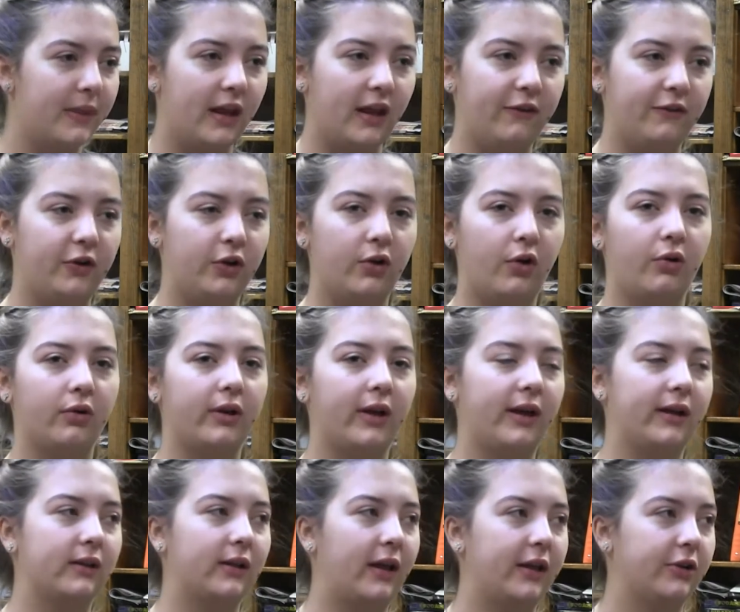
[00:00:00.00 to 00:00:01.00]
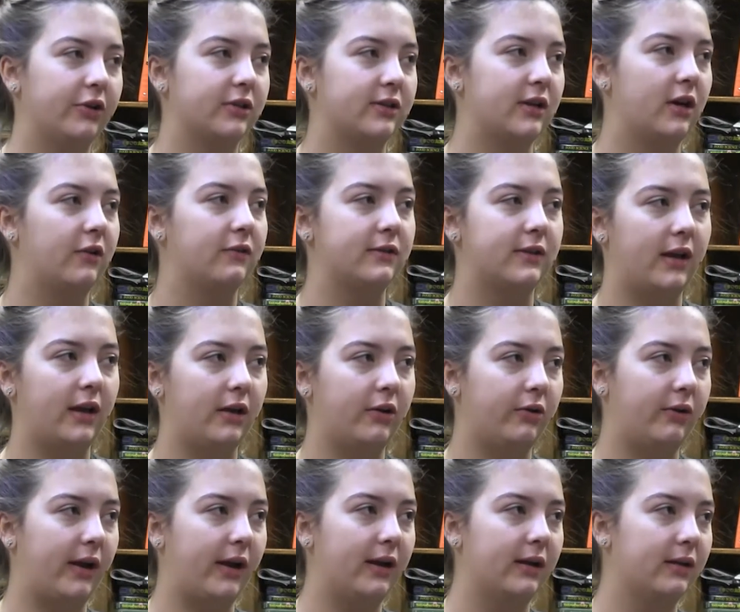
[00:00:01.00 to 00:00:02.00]
if you don't like let yourself say you
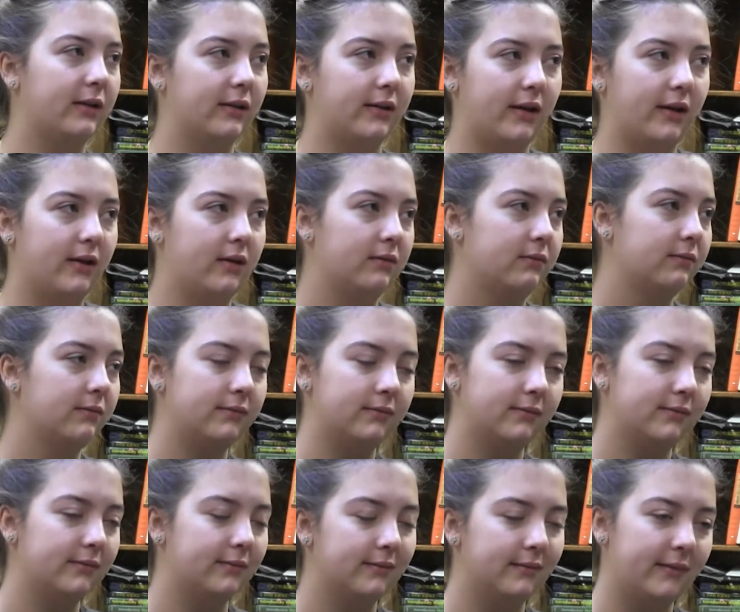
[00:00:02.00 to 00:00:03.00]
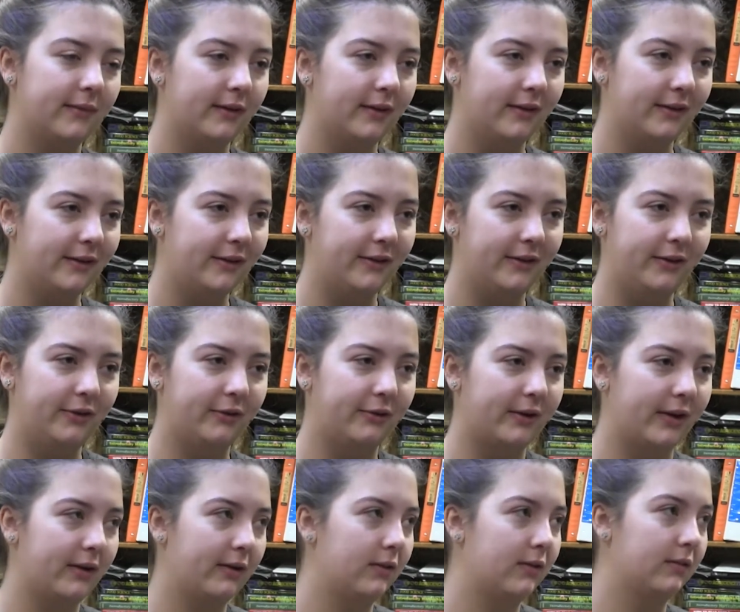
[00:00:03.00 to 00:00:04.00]
can't, then you
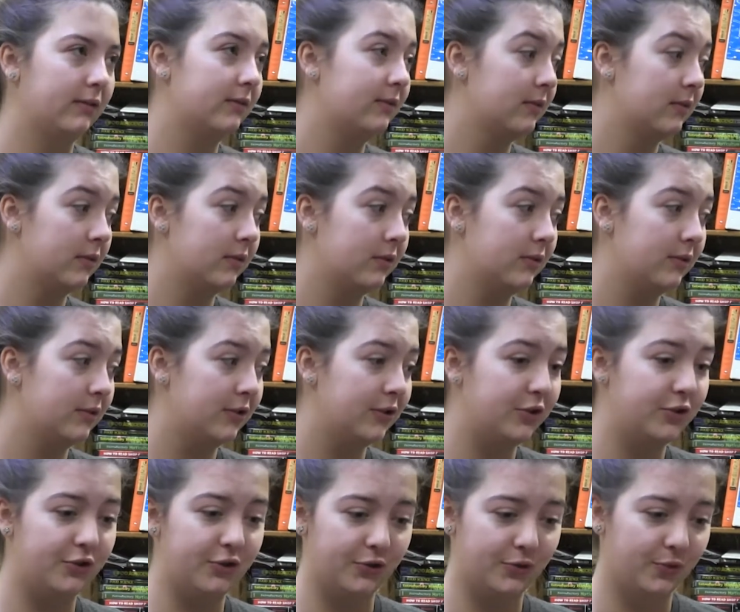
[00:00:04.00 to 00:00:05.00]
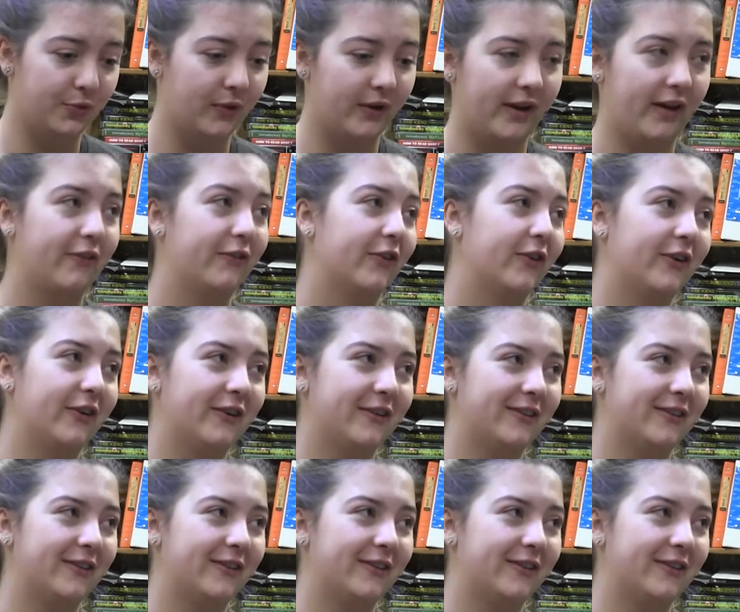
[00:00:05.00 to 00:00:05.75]
can do whatever.